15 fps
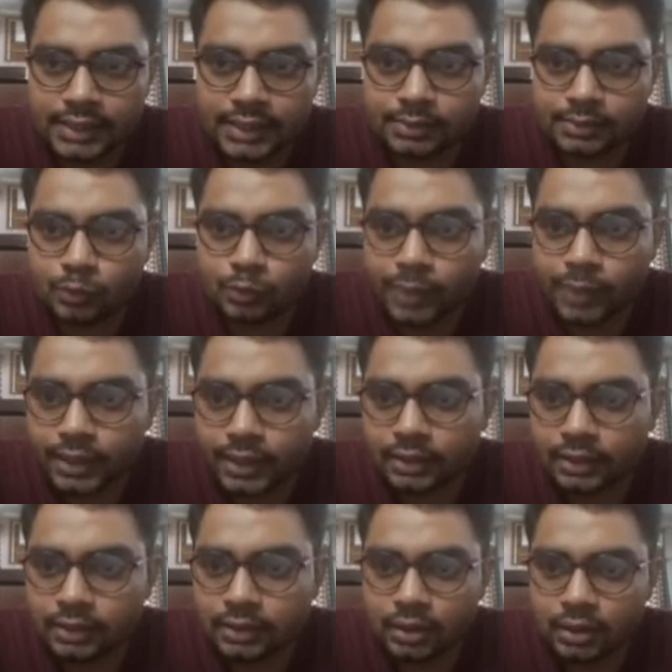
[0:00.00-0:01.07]
movement
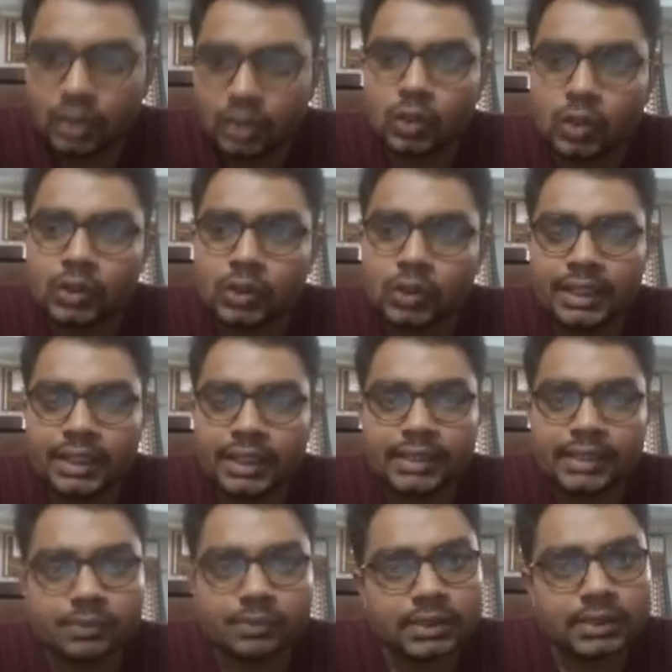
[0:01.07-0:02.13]
or the next
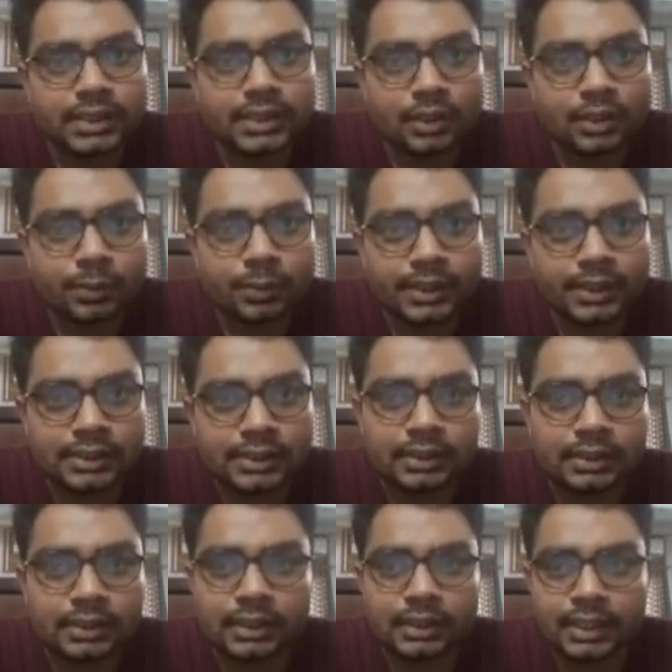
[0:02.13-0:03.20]
machining operation,
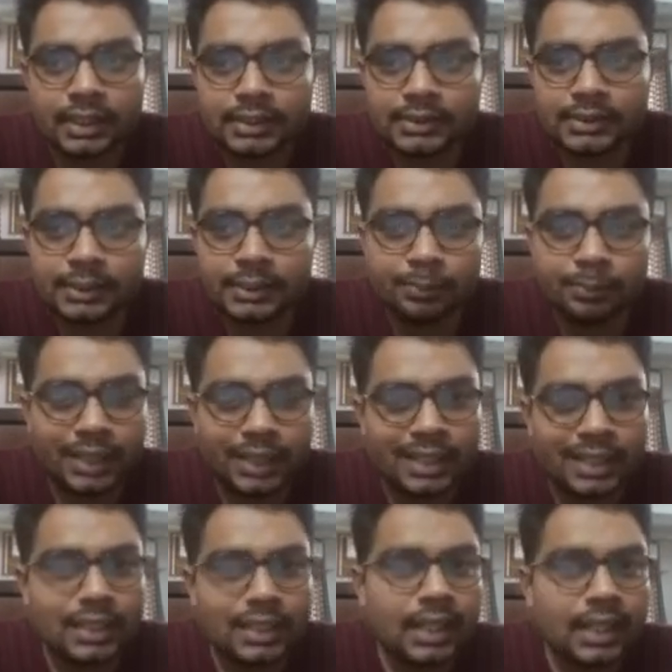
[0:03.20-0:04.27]
that is the planning
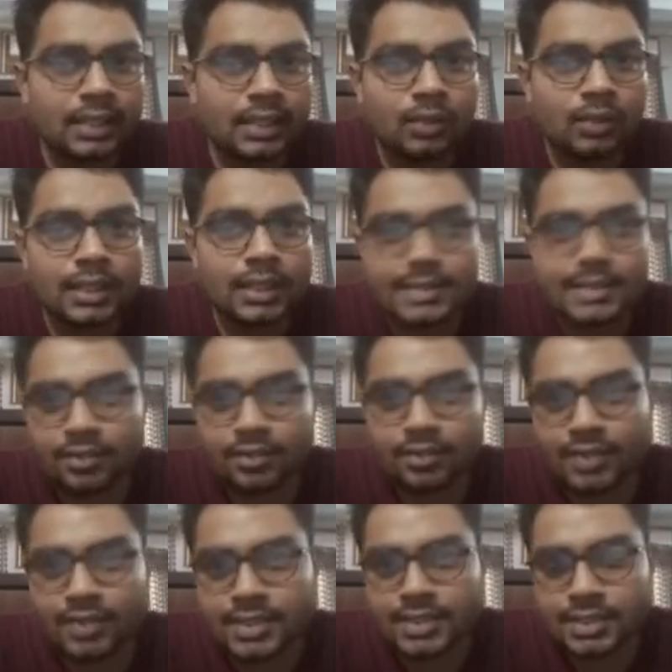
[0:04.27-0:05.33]
angular
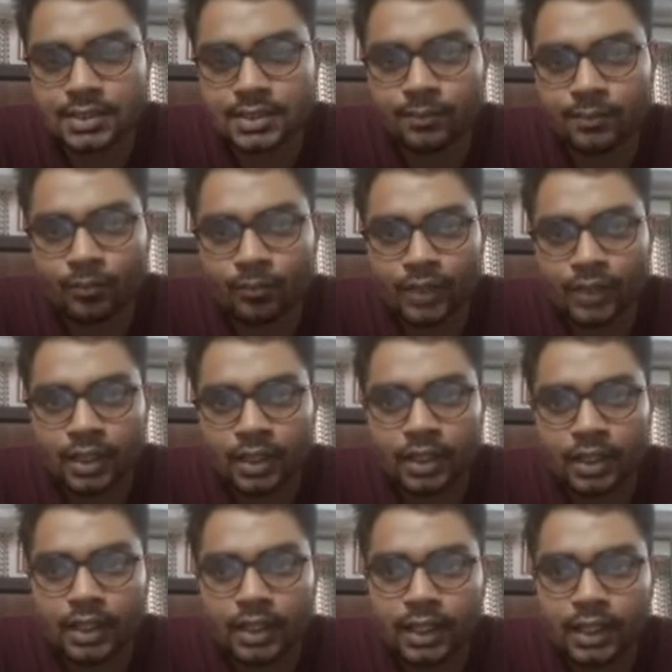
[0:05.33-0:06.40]
surfaces.
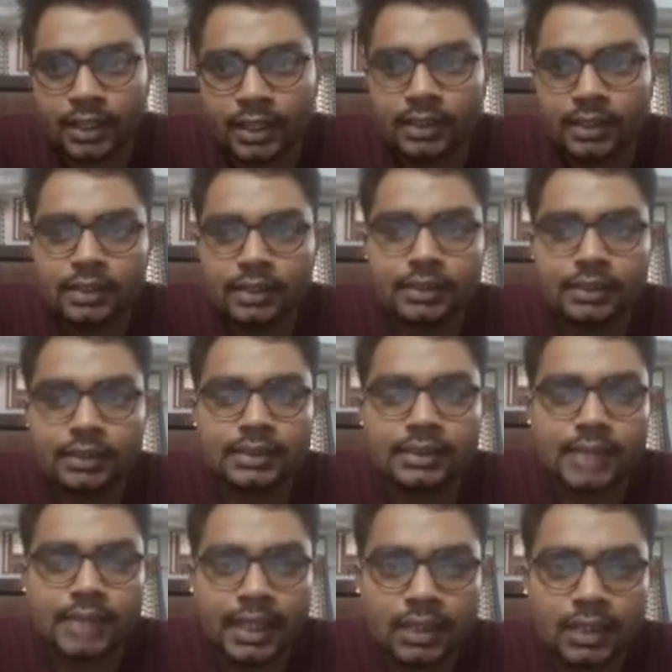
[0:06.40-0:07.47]
And these
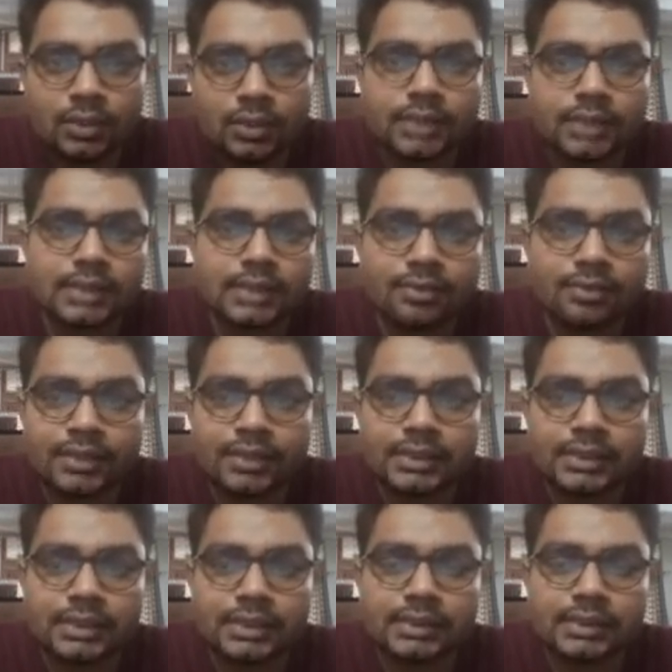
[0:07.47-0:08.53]
angular
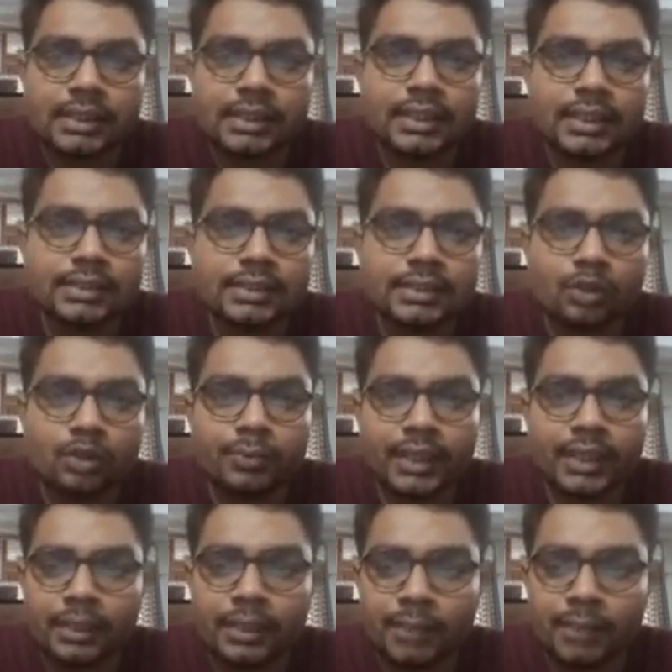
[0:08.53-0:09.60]
surfaces is
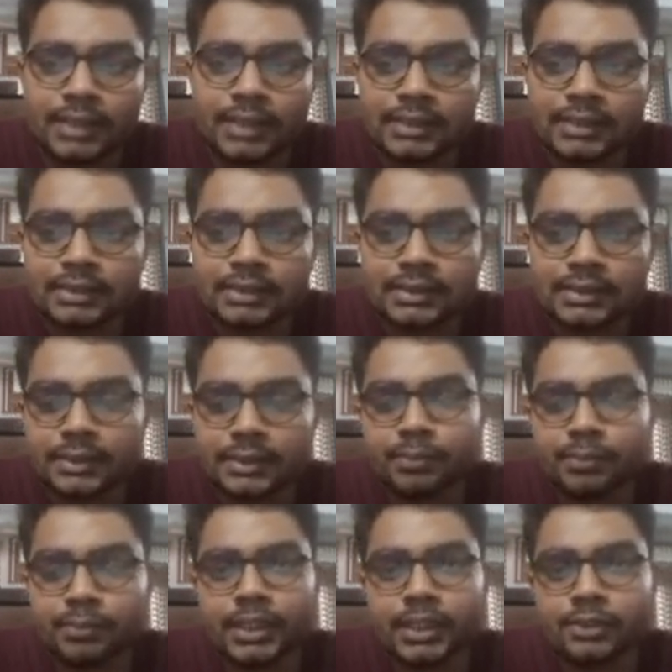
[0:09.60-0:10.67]
obtained by just simply
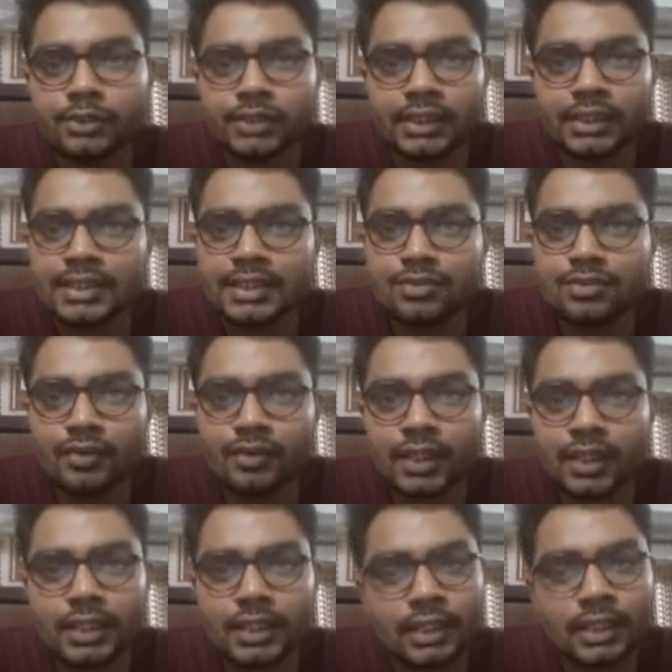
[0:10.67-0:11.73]
using the
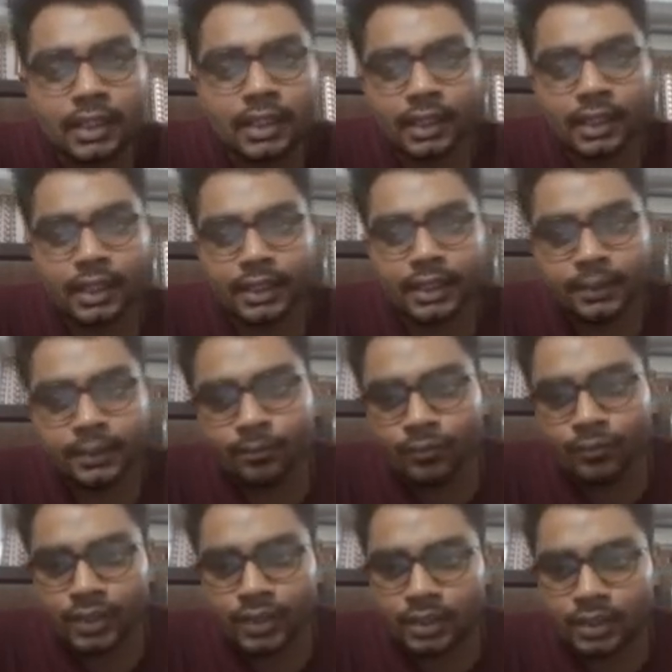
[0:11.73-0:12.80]
swiveling head.
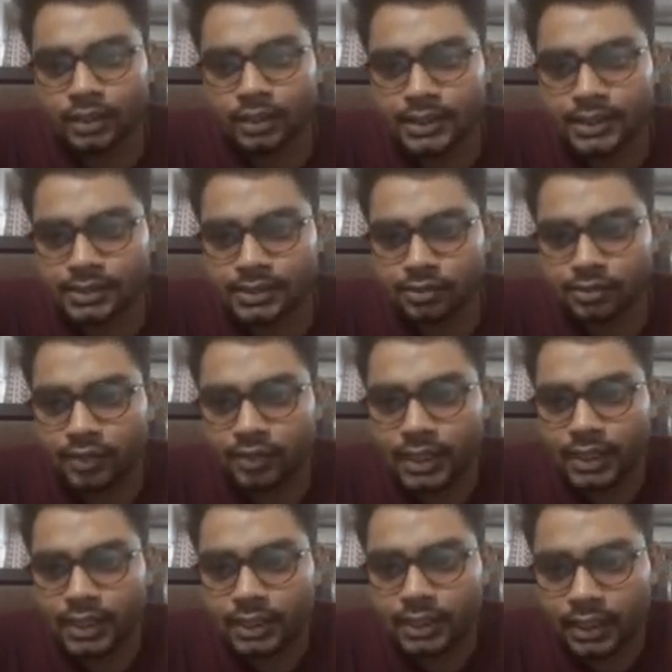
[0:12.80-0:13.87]
This swiveling
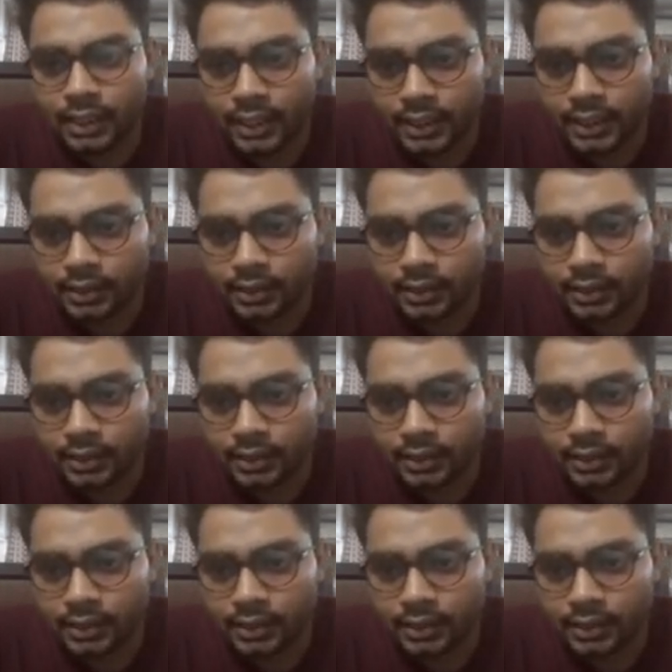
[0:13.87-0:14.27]
head